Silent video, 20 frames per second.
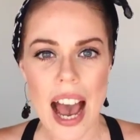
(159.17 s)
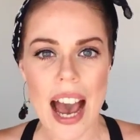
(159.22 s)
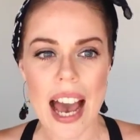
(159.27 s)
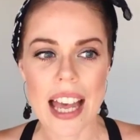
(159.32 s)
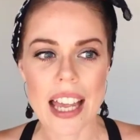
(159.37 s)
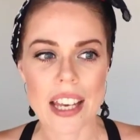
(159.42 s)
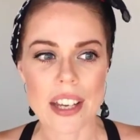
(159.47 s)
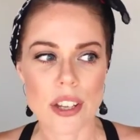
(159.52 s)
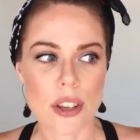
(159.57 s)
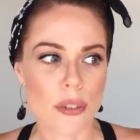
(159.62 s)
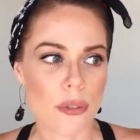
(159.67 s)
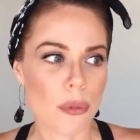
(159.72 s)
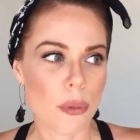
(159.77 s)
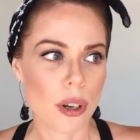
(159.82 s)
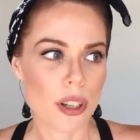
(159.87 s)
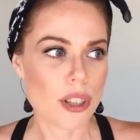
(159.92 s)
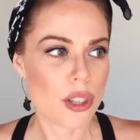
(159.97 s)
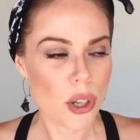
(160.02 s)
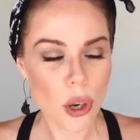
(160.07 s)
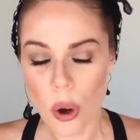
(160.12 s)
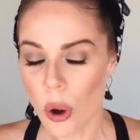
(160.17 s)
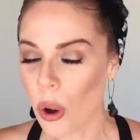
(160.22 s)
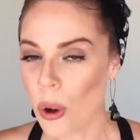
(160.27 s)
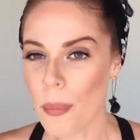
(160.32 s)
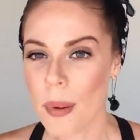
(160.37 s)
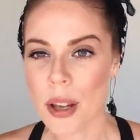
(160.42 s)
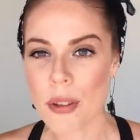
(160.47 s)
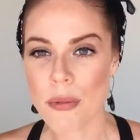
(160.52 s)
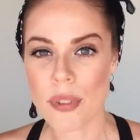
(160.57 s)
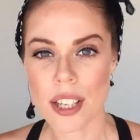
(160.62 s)
and you've watched
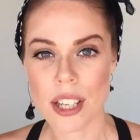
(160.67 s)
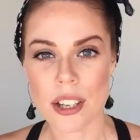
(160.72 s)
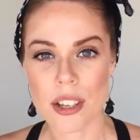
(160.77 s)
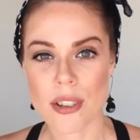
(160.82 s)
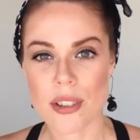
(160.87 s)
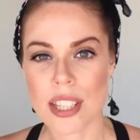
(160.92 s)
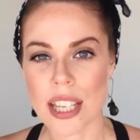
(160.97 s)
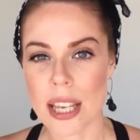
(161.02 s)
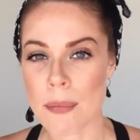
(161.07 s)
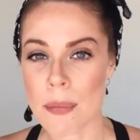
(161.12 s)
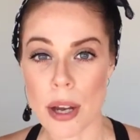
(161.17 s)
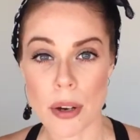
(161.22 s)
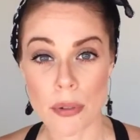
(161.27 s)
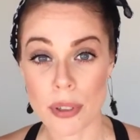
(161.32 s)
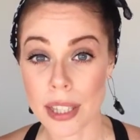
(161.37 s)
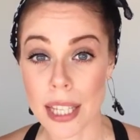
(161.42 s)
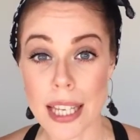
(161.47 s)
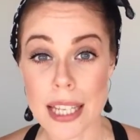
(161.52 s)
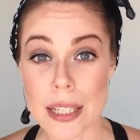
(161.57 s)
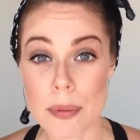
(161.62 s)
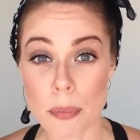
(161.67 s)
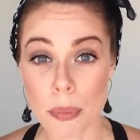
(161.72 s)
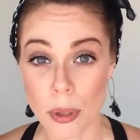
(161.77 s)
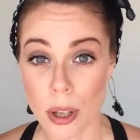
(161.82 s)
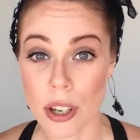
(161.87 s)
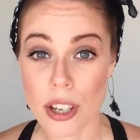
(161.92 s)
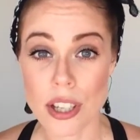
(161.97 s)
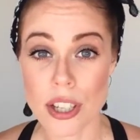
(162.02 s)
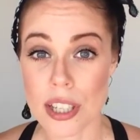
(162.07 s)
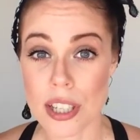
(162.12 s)
all my videos in my release
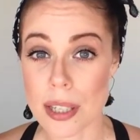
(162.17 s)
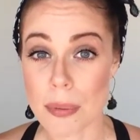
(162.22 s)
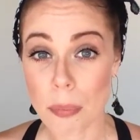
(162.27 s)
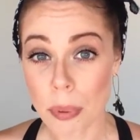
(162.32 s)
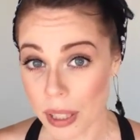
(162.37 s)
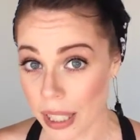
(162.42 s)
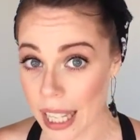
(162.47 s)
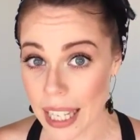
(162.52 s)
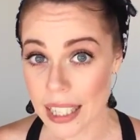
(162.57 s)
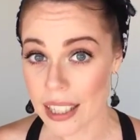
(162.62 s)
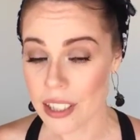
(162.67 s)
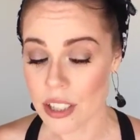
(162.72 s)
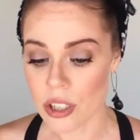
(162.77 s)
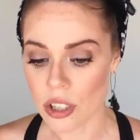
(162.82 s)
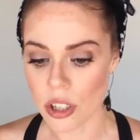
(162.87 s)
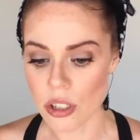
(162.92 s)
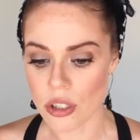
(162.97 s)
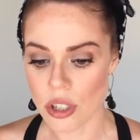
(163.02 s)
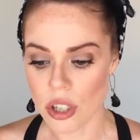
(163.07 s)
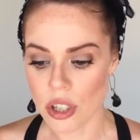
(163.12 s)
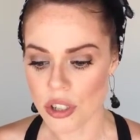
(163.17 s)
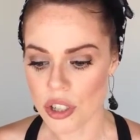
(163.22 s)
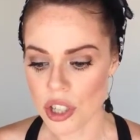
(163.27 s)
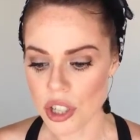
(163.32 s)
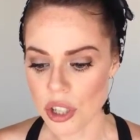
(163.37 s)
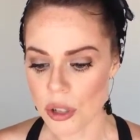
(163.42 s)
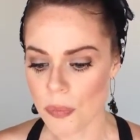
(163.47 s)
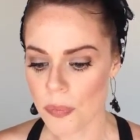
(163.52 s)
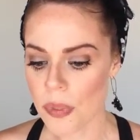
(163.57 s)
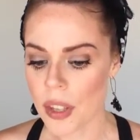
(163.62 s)
blockages playlist on
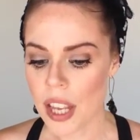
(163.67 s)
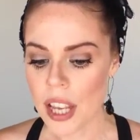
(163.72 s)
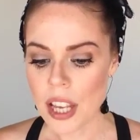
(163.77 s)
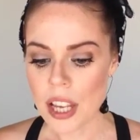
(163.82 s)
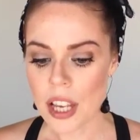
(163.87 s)
YouTube,